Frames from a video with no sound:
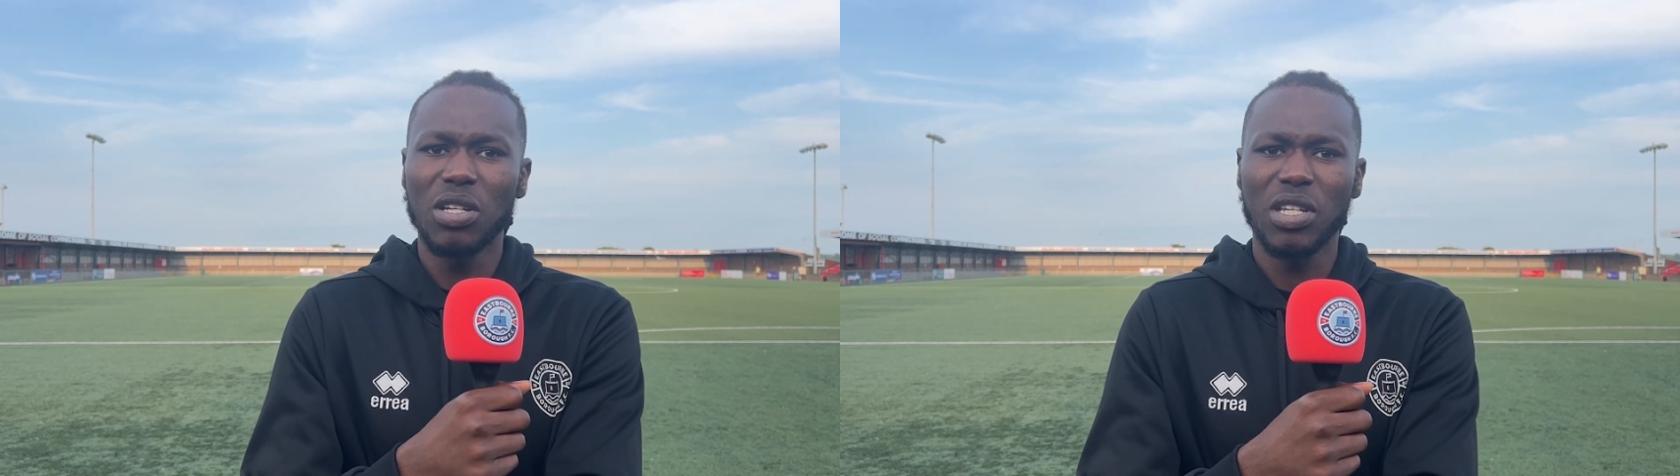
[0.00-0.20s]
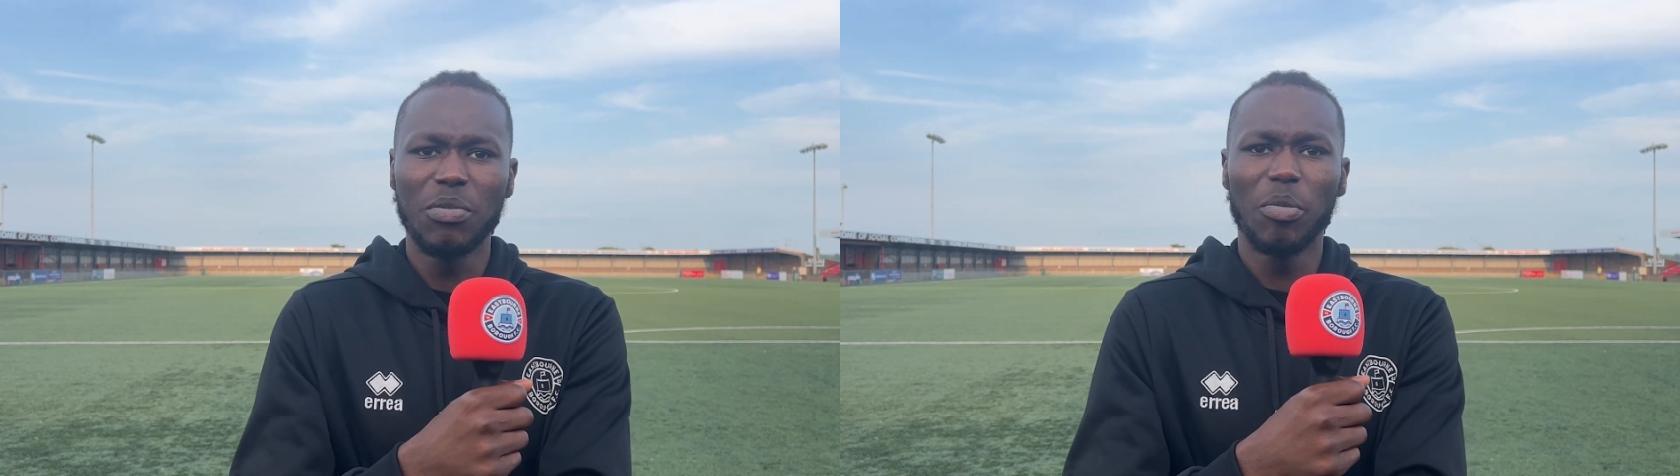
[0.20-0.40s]

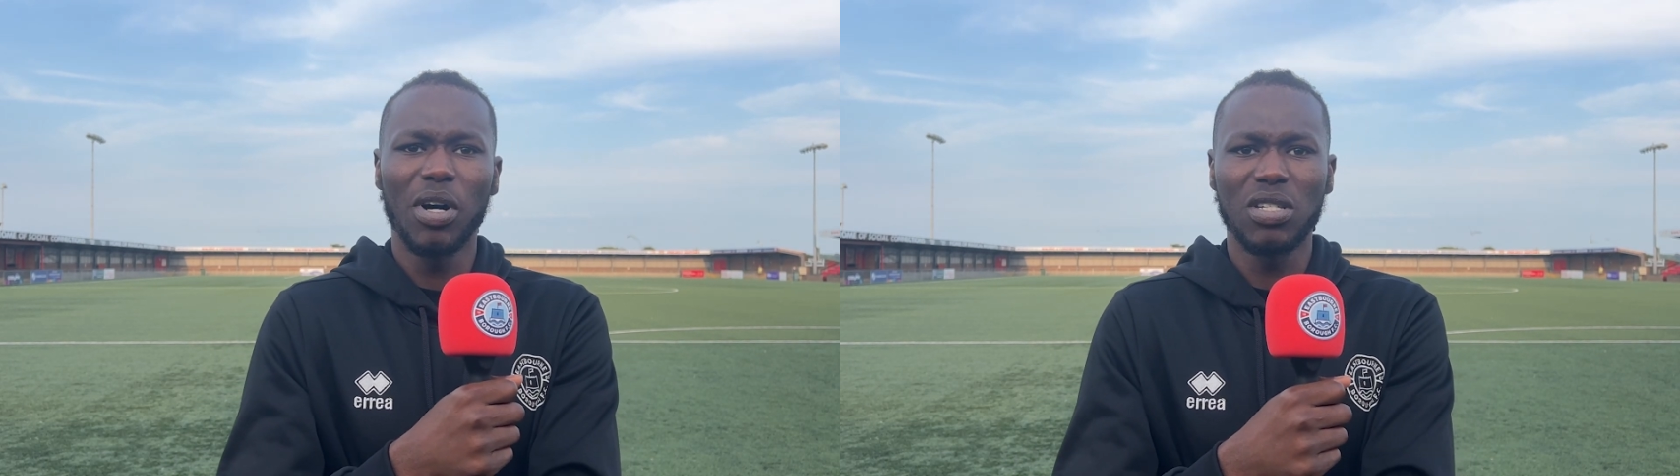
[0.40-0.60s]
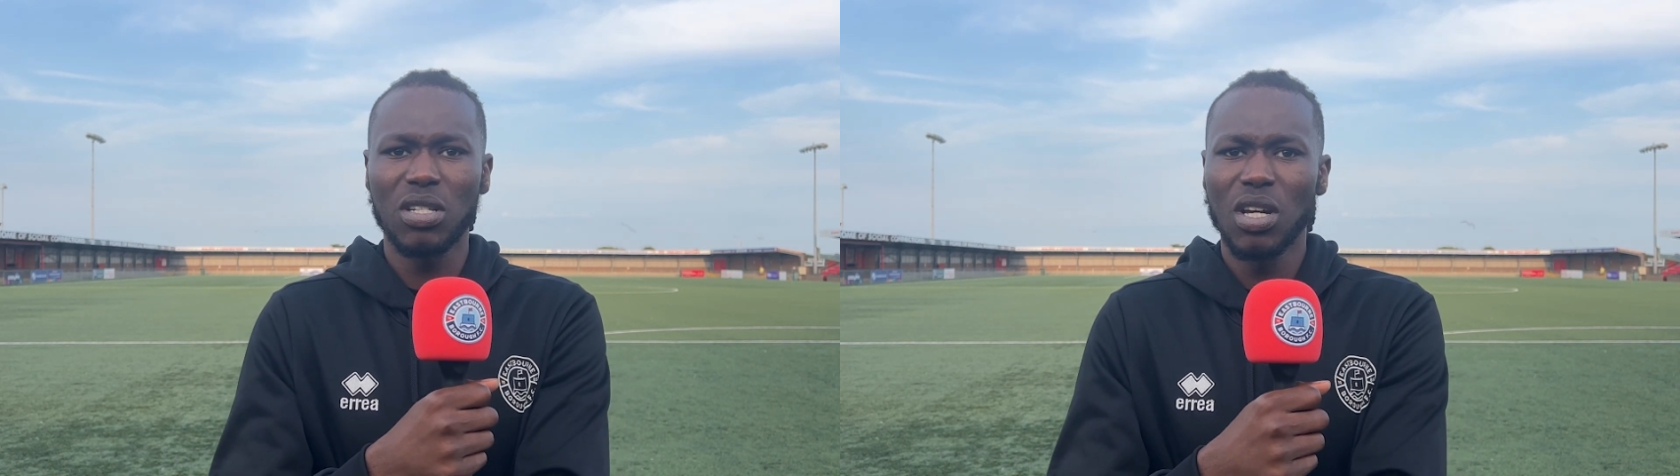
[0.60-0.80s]
keep the
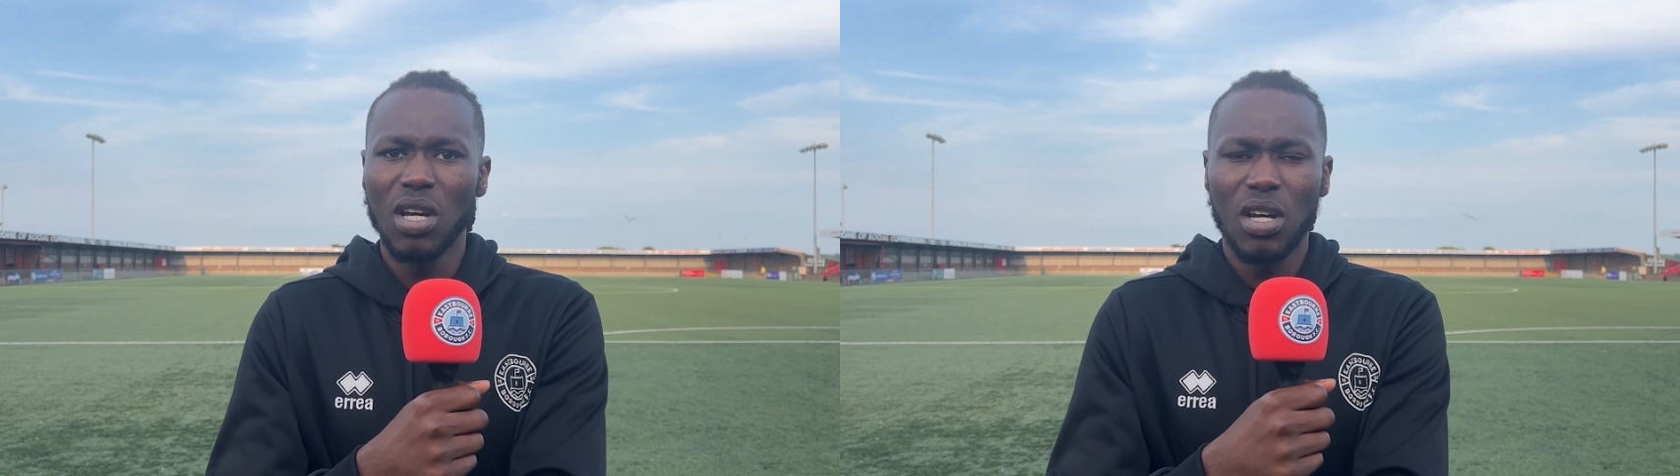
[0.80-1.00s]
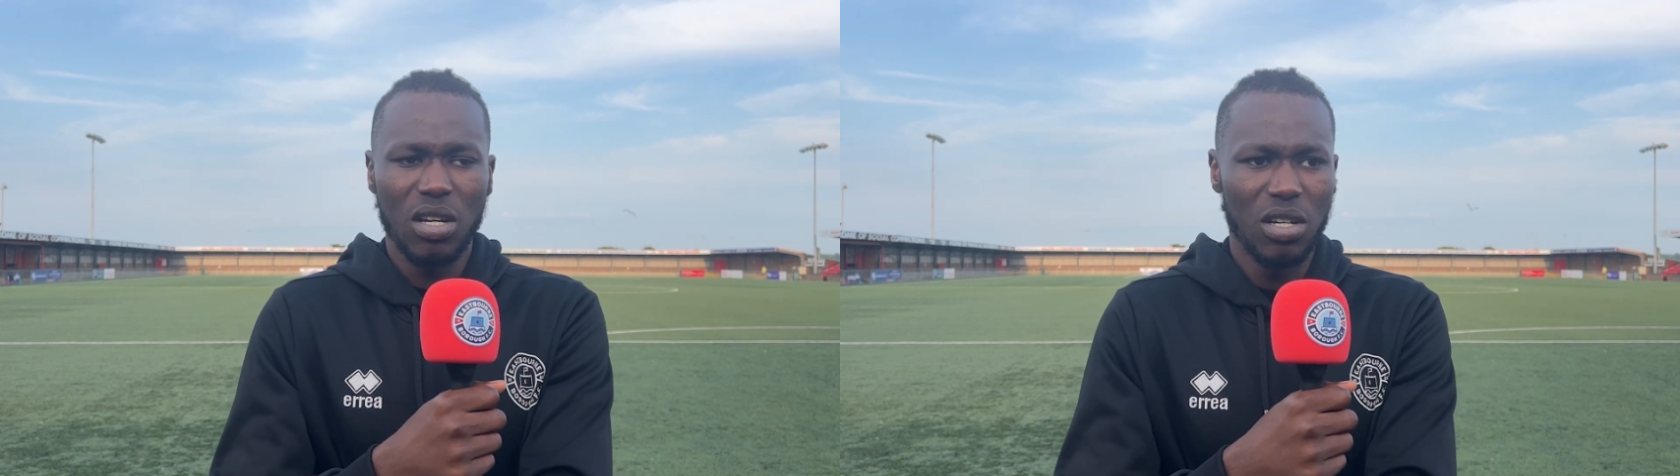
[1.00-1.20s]
buzz,
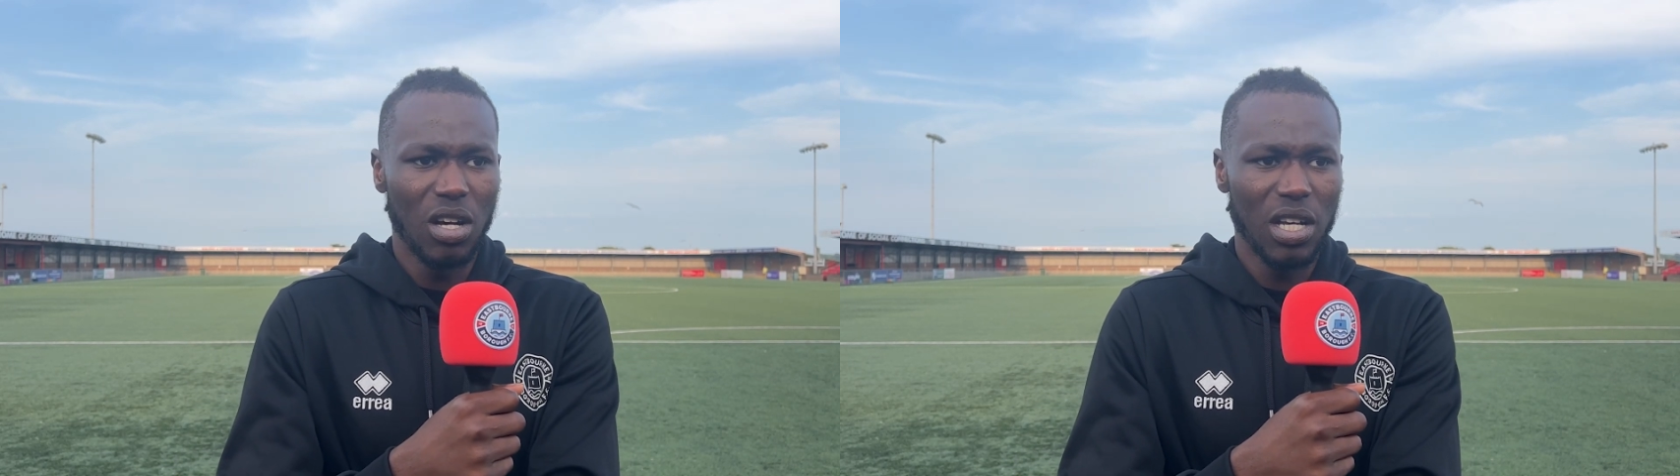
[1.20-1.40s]
you know.